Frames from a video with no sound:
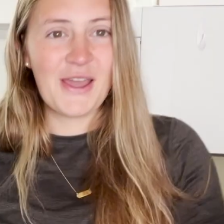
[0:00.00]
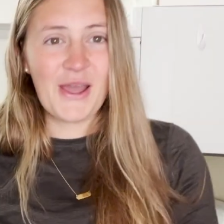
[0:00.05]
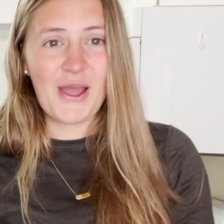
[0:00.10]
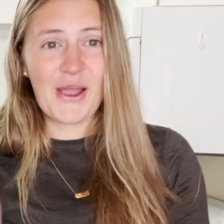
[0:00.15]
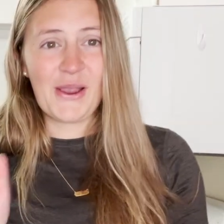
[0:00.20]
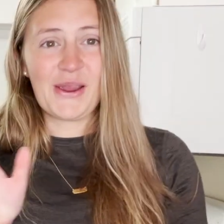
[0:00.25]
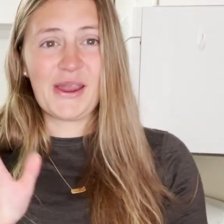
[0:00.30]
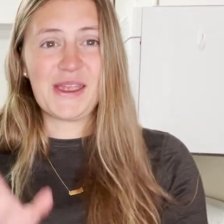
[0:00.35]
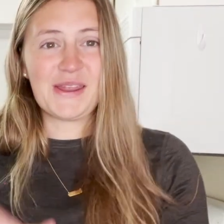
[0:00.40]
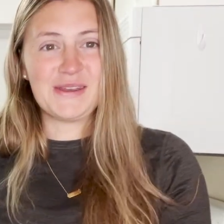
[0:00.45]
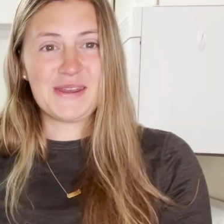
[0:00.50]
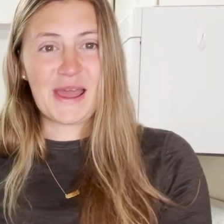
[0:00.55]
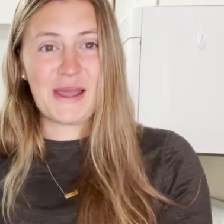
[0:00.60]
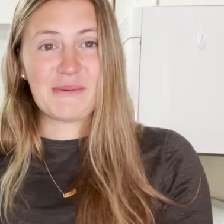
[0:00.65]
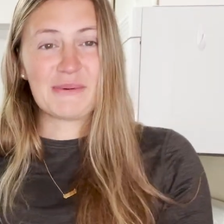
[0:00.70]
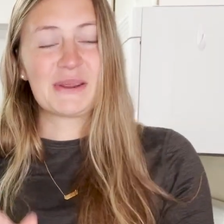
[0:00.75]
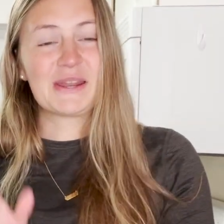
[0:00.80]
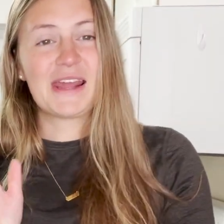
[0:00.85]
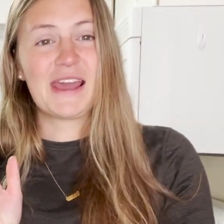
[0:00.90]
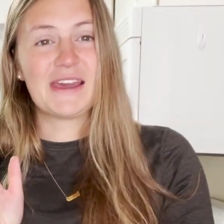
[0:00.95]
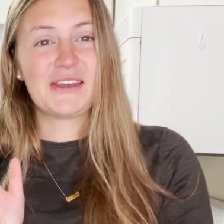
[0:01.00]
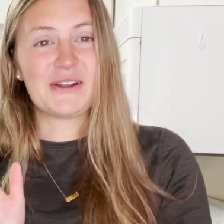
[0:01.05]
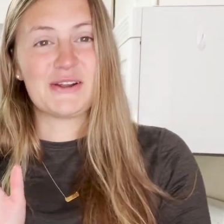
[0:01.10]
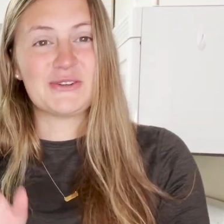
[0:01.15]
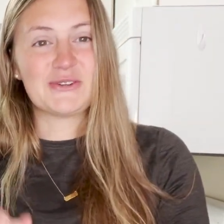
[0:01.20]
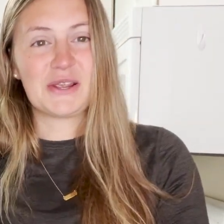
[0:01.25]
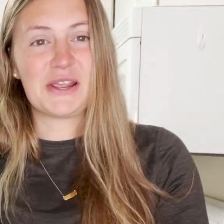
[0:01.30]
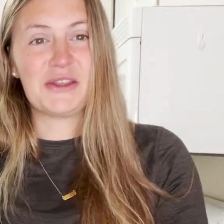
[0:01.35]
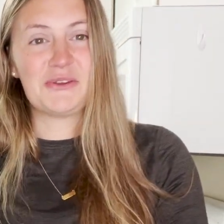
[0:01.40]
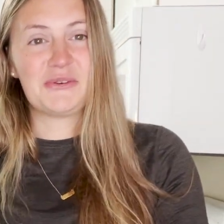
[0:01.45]
All right, and now we're gonna add our
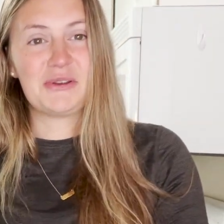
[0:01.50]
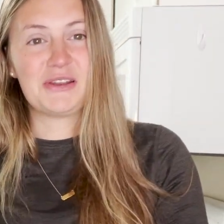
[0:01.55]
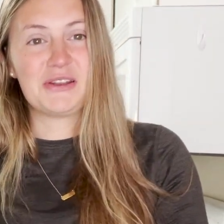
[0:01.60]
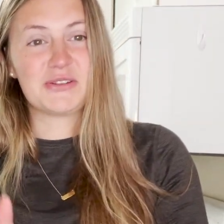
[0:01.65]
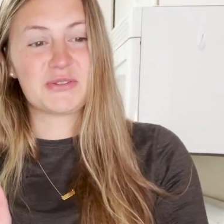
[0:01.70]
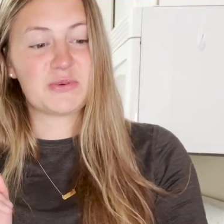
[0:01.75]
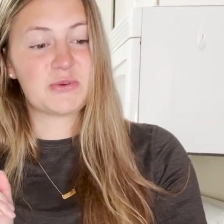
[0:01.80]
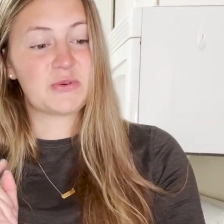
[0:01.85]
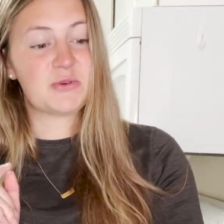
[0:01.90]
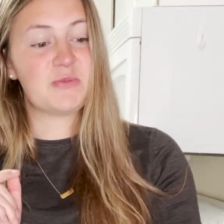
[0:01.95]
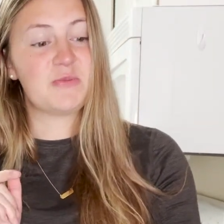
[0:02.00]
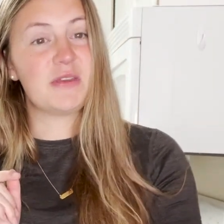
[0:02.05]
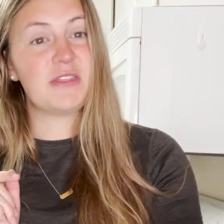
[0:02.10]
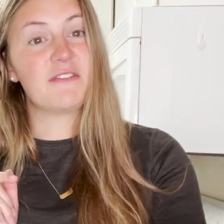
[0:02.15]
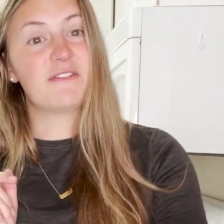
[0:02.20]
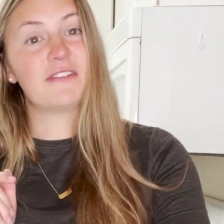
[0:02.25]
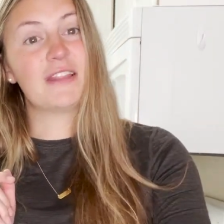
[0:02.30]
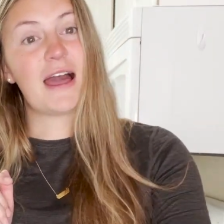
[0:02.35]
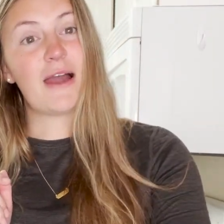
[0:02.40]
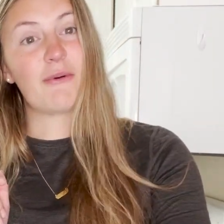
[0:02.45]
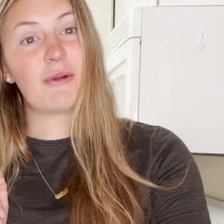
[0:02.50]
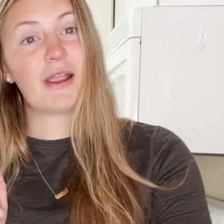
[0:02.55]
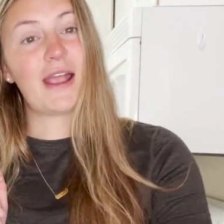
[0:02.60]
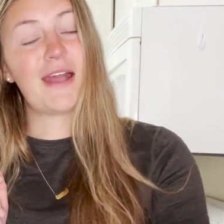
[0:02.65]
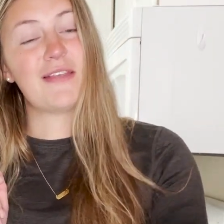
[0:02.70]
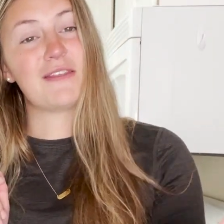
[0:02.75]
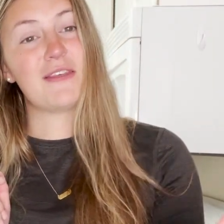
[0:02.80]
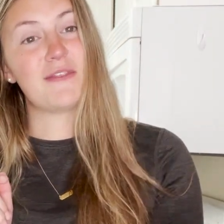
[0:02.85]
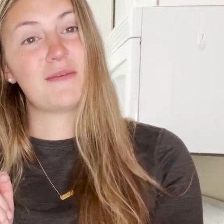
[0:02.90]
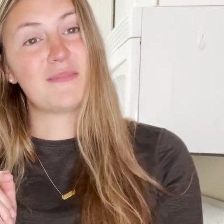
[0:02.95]
dry ingredients, which would be the flour
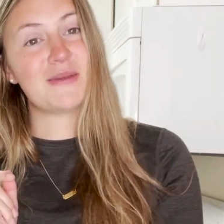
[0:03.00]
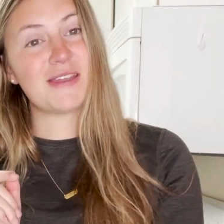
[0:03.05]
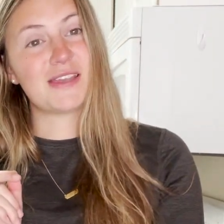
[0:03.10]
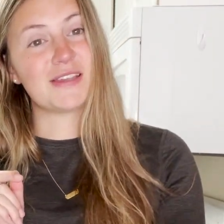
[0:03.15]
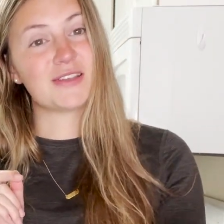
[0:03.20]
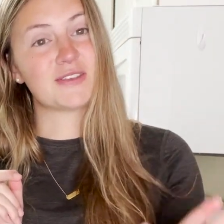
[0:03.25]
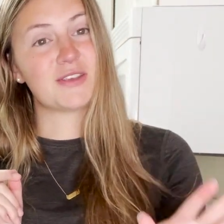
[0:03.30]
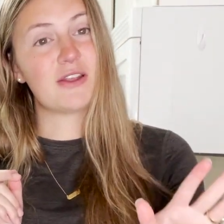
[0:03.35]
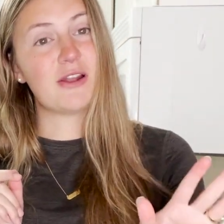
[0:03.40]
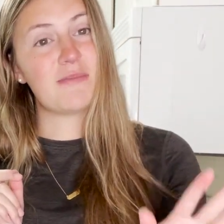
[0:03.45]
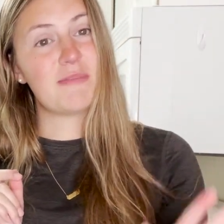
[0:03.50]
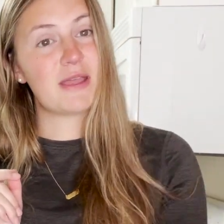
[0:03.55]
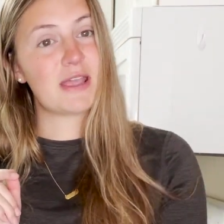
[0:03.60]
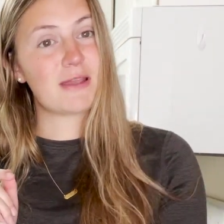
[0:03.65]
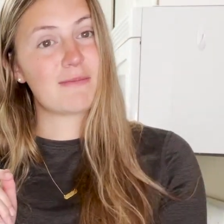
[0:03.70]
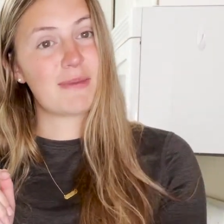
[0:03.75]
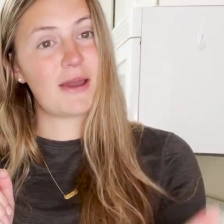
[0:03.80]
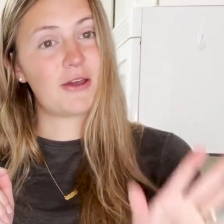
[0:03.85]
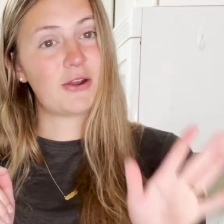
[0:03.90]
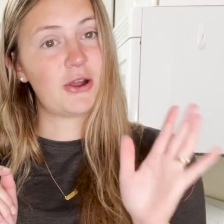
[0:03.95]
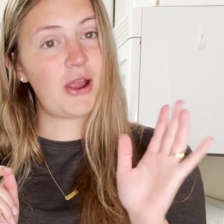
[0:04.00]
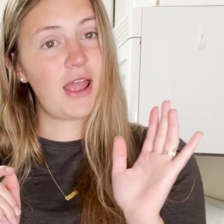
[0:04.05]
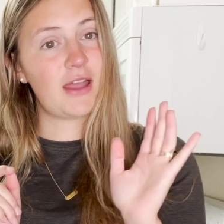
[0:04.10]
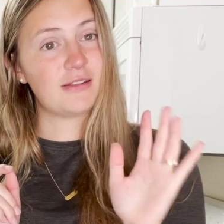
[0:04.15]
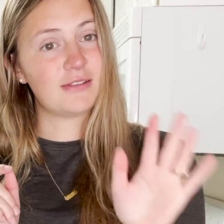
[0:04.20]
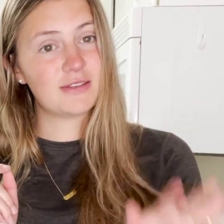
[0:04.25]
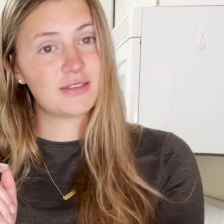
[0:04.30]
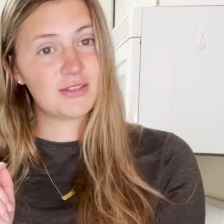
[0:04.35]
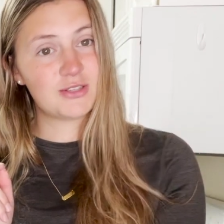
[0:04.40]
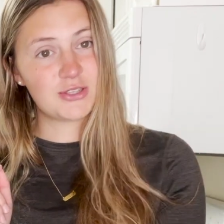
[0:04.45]
and then the baking soda, baking powder,
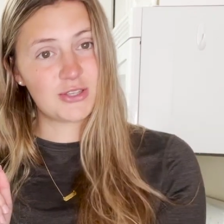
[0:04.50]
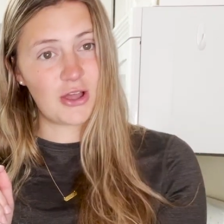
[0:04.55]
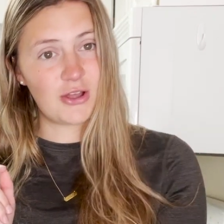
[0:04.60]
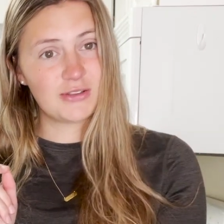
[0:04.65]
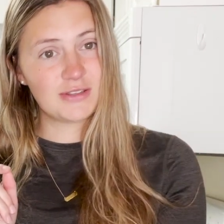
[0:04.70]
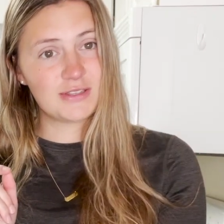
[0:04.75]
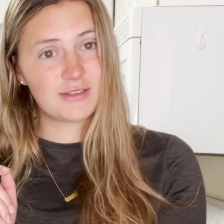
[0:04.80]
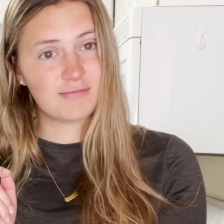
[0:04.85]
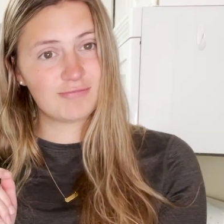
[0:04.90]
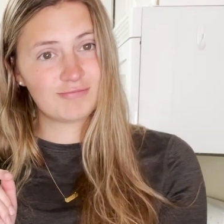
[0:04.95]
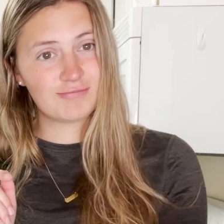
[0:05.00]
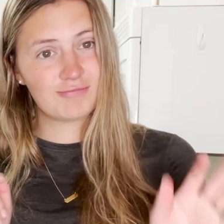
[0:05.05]
and salt.